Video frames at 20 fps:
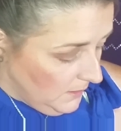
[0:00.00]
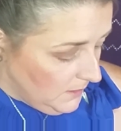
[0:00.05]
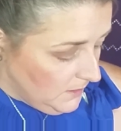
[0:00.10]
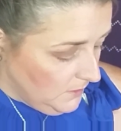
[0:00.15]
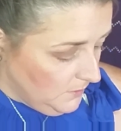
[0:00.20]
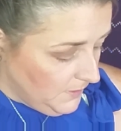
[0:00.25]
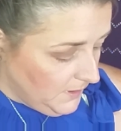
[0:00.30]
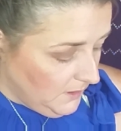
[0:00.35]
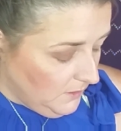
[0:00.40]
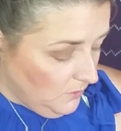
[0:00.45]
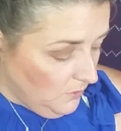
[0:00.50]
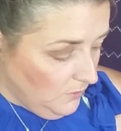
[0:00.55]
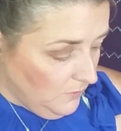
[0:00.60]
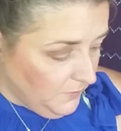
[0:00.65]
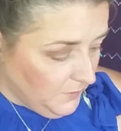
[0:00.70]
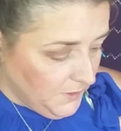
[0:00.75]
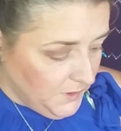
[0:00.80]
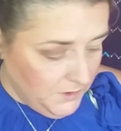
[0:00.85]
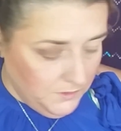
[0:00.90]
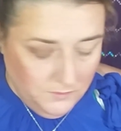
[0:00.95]
want to
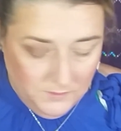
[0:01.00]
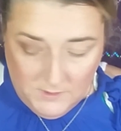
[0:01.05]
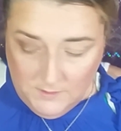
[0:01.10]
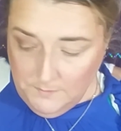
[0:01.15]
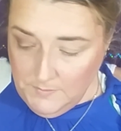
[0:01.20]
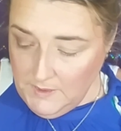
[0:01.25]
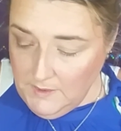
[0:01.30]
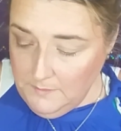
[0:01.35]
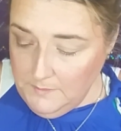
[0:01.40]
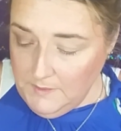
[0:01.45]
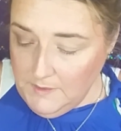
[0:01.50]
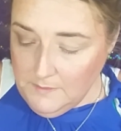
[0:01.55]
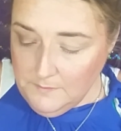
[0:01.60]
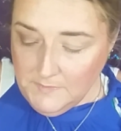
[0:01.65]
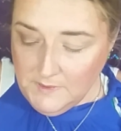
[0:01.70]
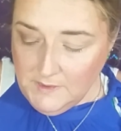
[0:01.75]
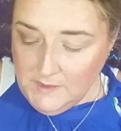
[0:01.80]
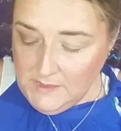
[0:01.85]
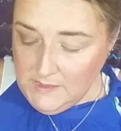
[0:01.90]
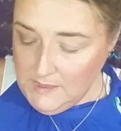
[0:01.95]
overdo it, but I
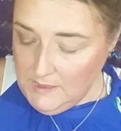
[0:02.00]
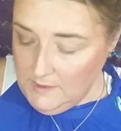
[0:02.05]
am going to